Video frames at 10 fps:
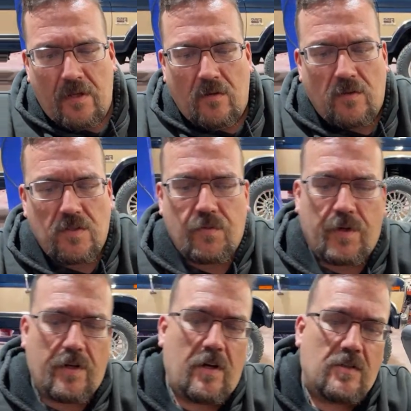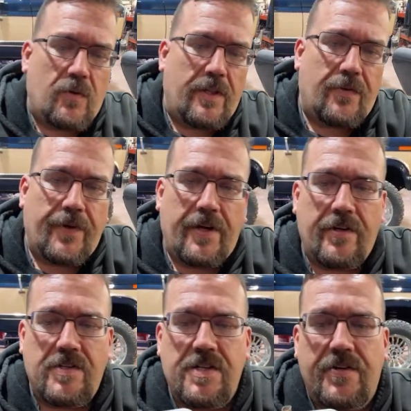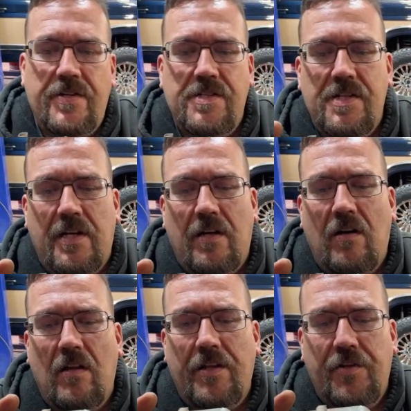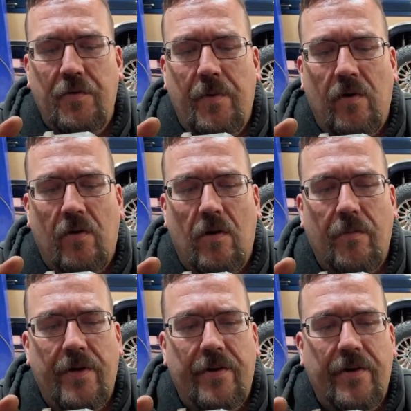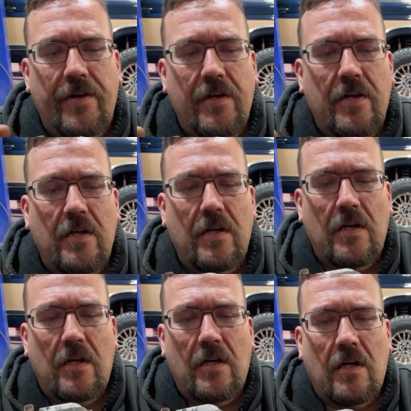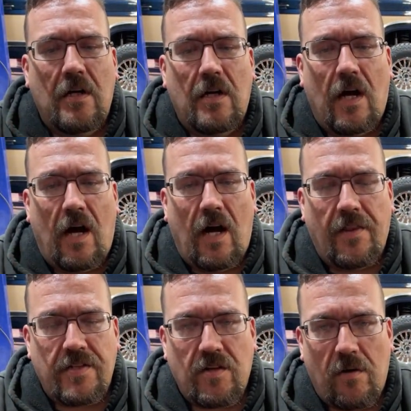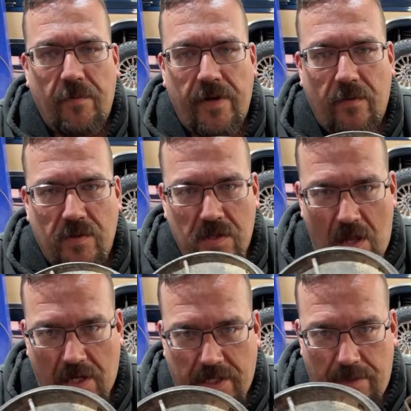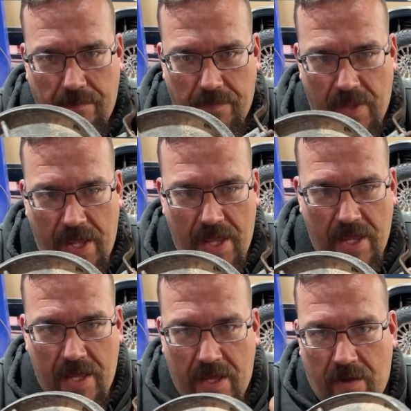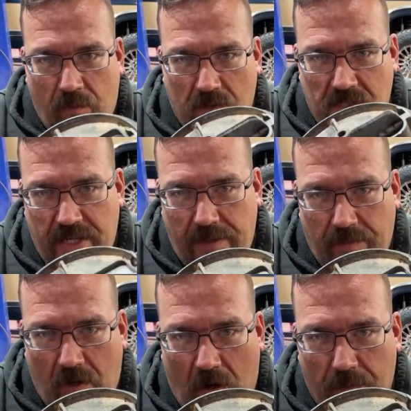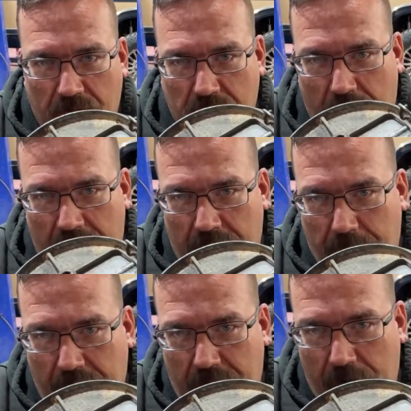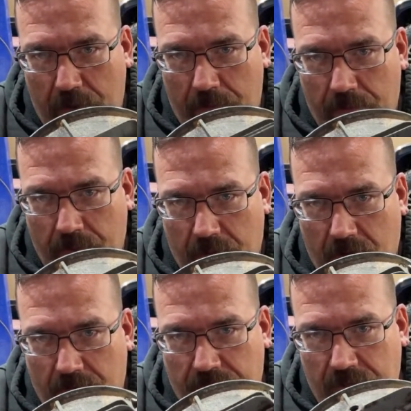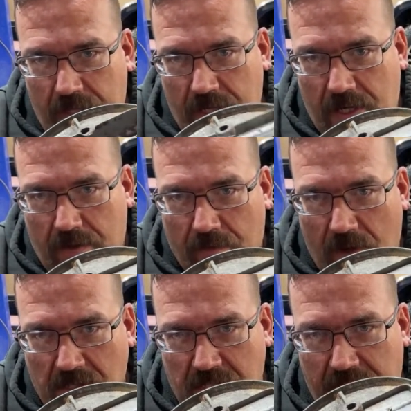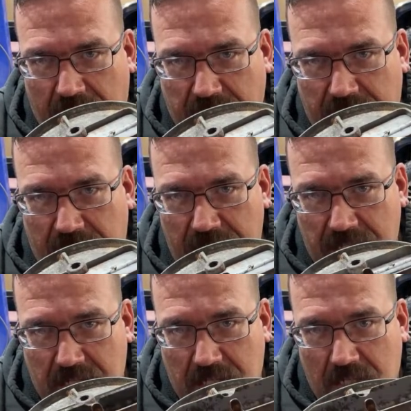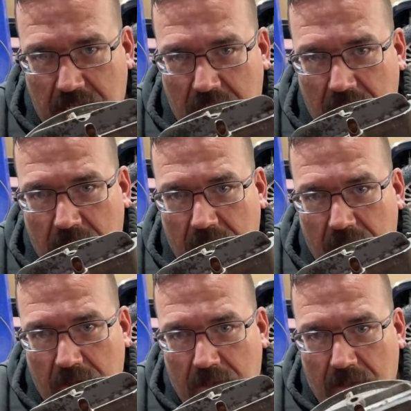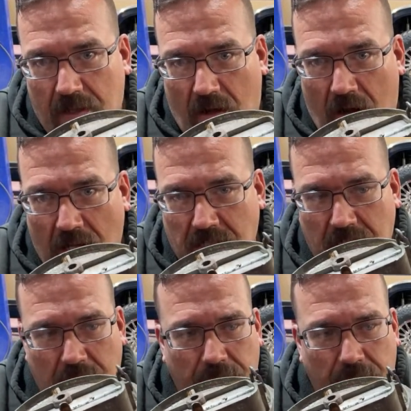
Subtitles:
We're just working on a 2300 series Holley 2-barrel carburetor here. This carburetor was locked up and was deemed garbage by the PO of the Rusty XLS, Austin.